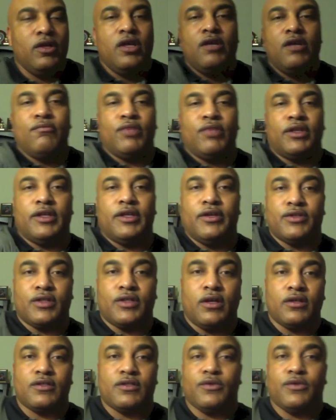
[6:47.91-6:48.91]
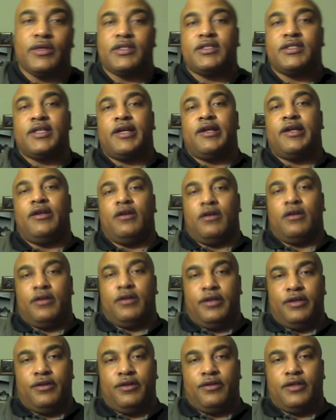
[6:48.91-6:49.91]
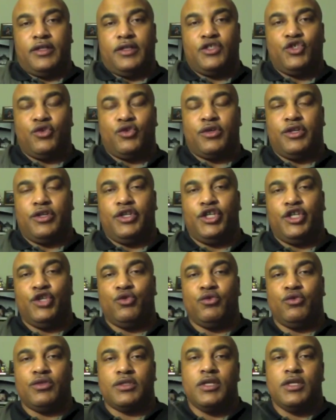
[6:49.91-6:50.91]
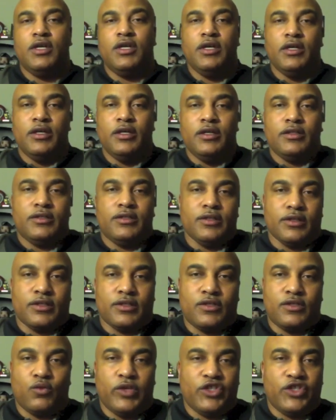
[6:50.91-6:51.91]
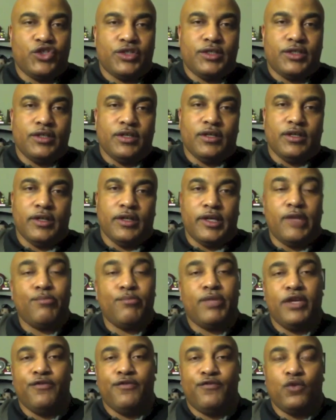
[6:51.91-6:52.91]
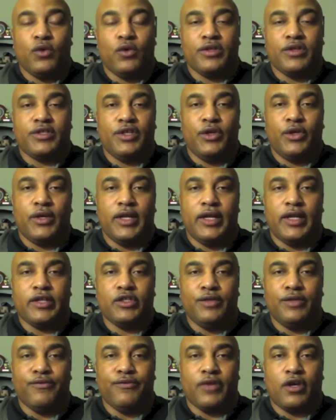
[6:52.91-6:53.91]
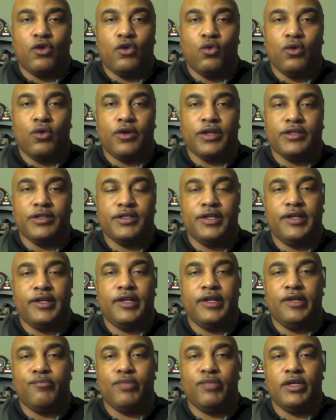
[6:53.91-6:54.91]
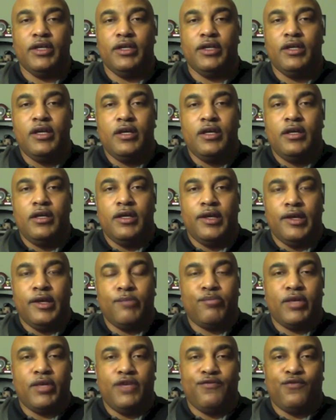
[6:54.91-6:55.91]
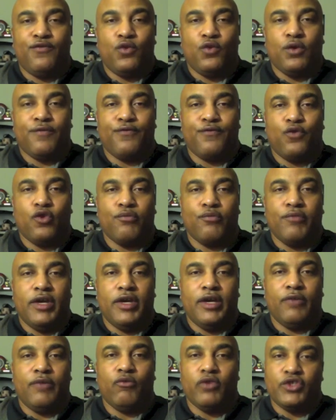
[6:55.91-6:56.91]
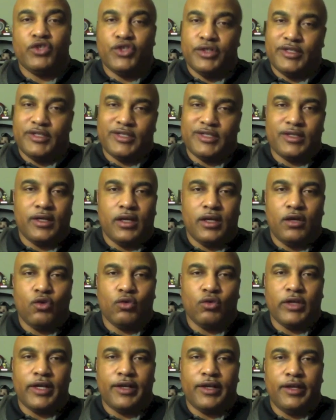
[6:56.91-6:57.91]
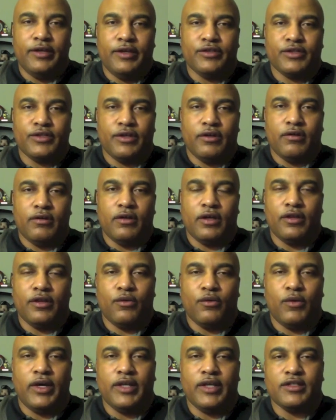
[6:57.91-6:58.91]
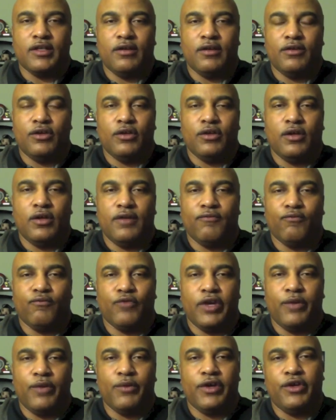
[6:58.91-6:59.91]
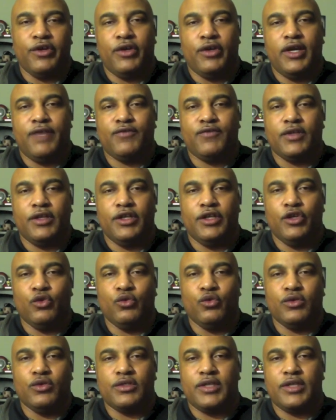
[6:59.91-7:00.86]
But there's also a setting on here that you can use to switch to MP4, so you can actually record in 1080p MP4 format, which is a whole lot easier. Otherwise, you know, I've read where you have to use